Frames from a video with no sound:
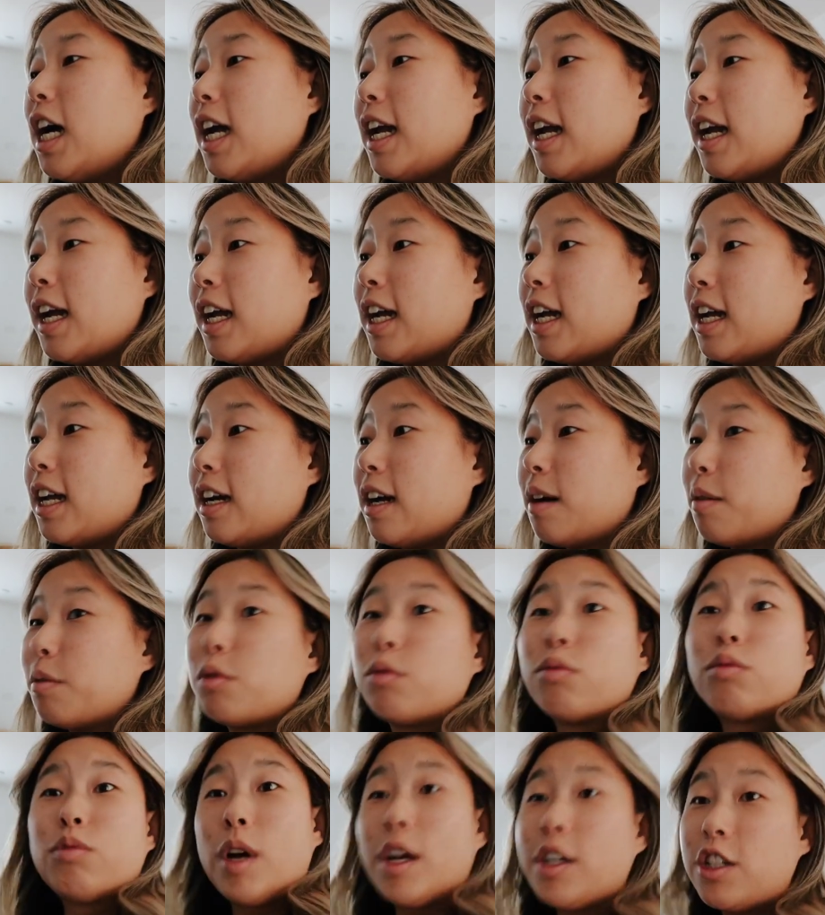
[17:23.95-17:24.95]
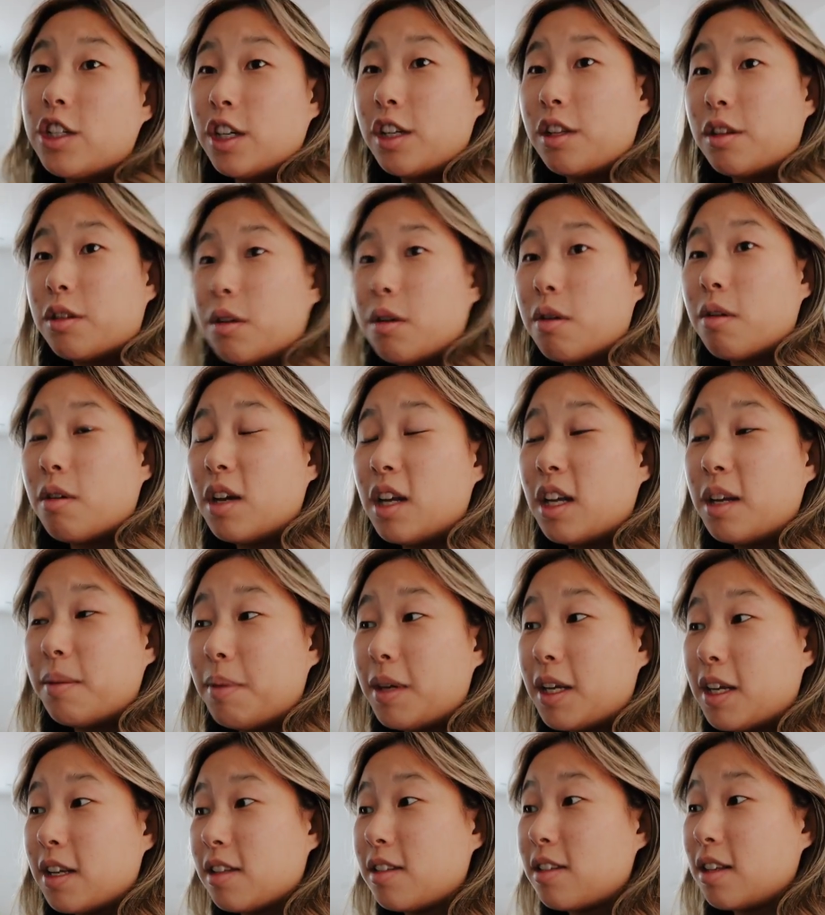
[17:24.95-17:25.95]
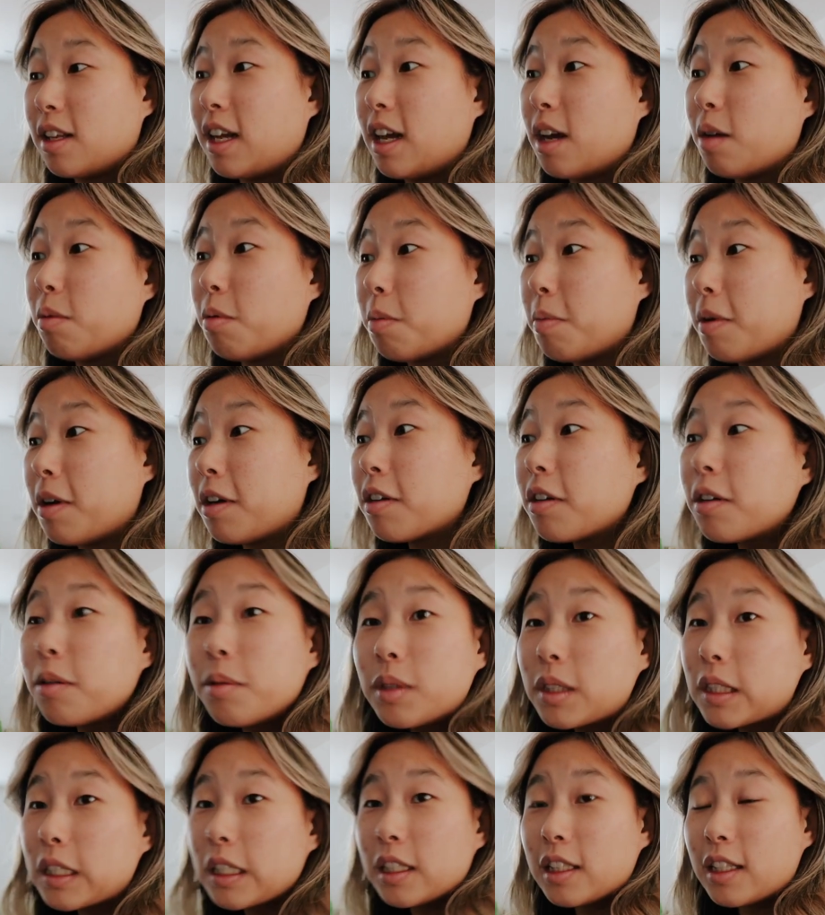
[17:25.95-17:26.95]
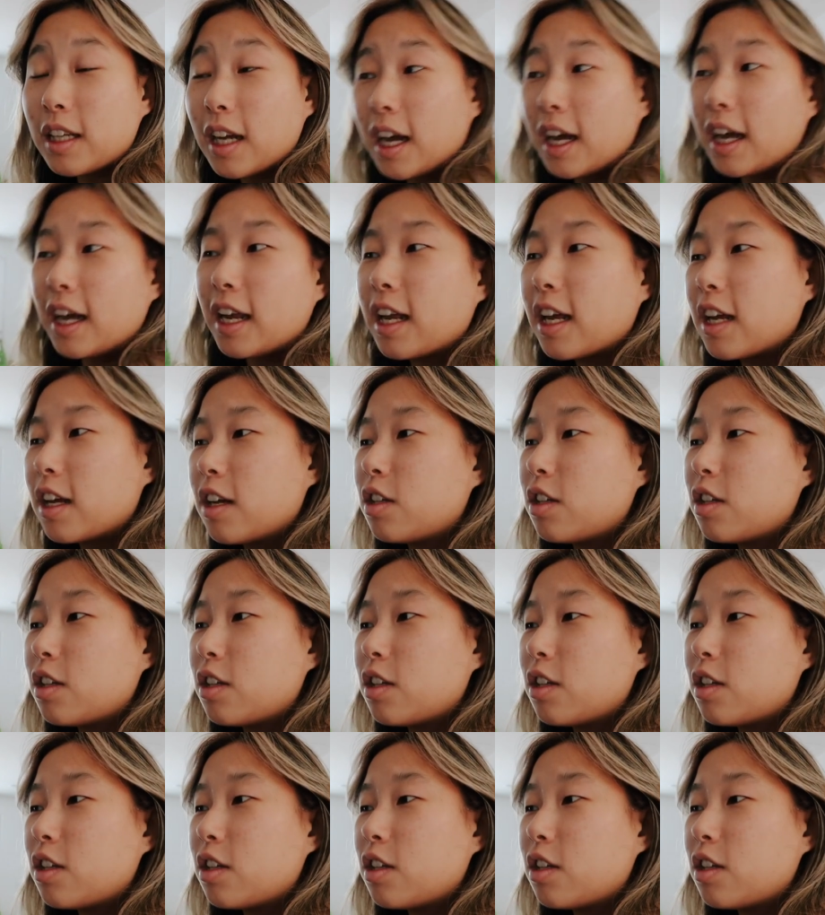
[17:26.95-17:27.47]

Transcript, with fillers: and I was rushing through it because the camera battery was gonna die.